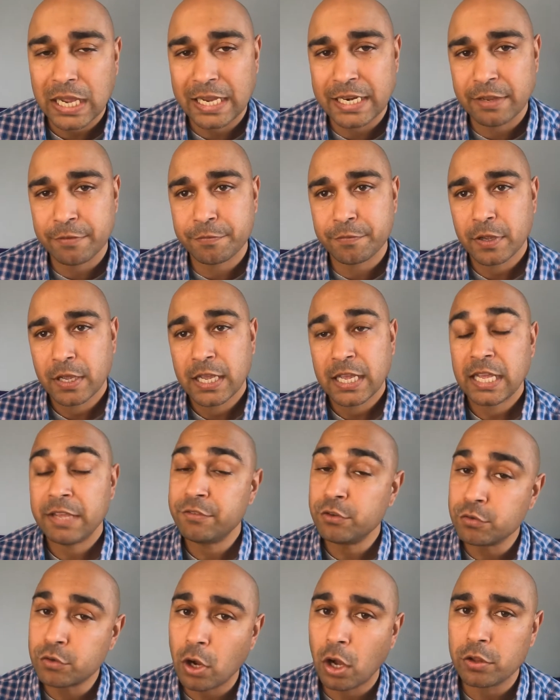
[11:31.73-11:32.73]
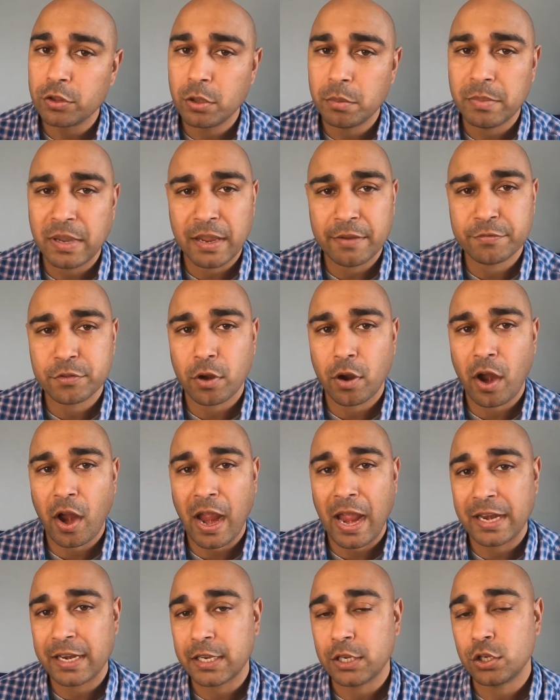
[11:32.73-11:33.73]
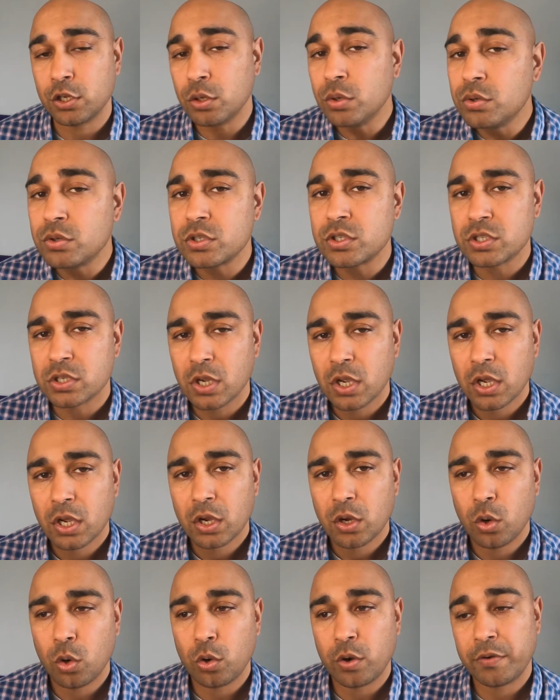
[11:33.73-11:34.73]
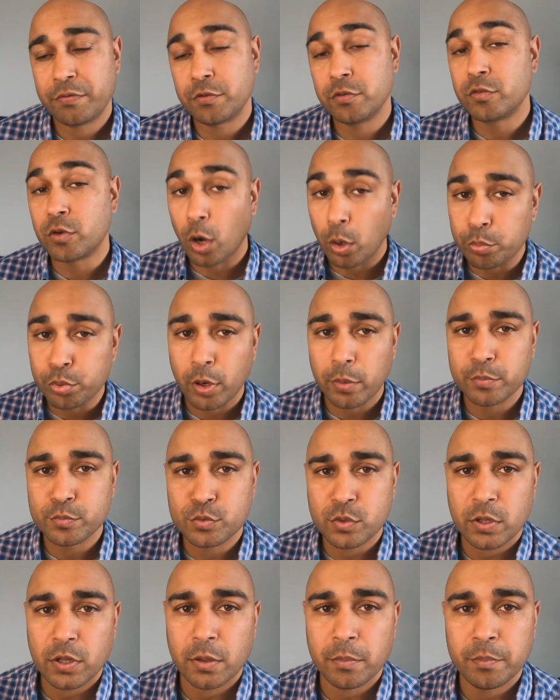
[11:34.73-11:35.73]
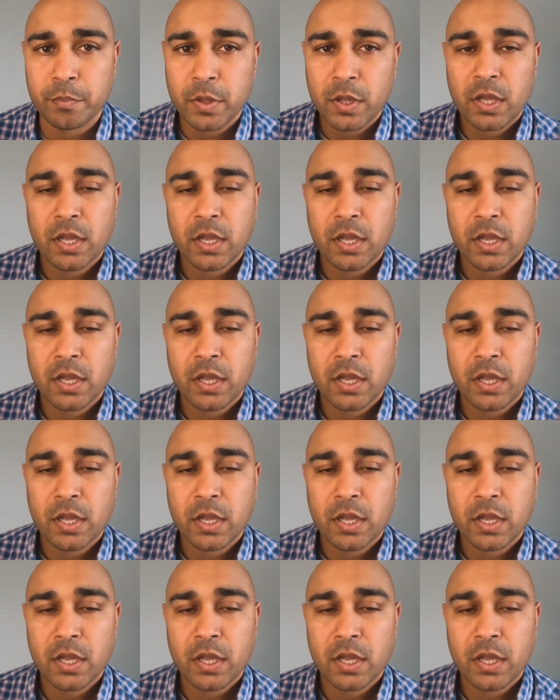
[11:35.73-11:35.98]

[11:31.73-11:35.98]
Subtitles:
and if you've got them, if there are any use, or if you've got problems with them.